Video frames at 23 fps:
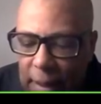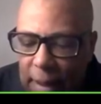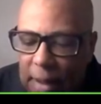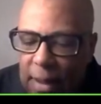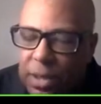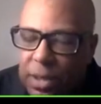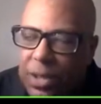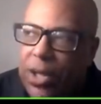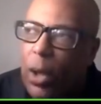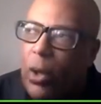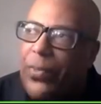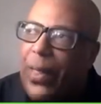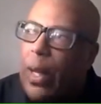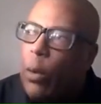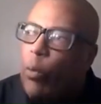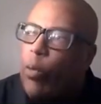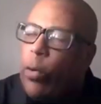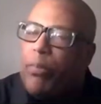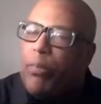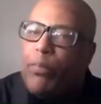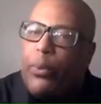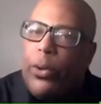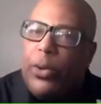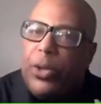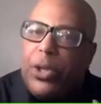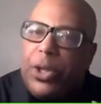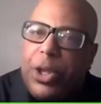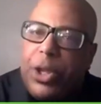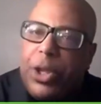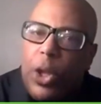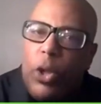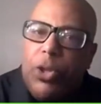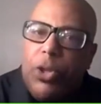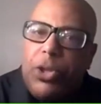So then we're
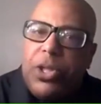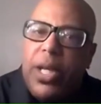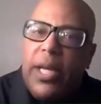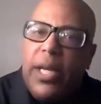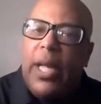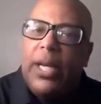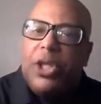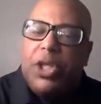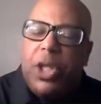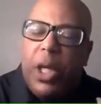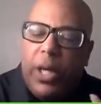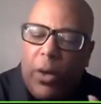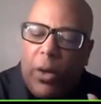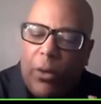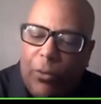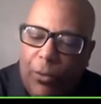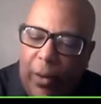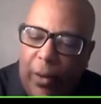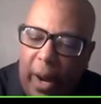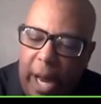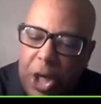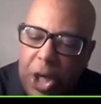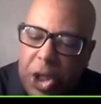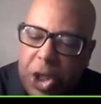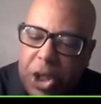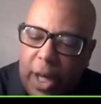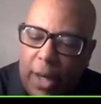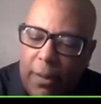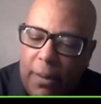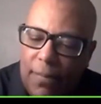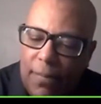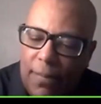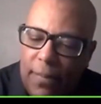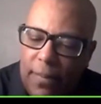producing a
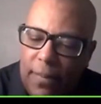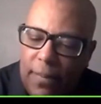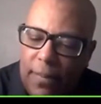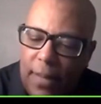generation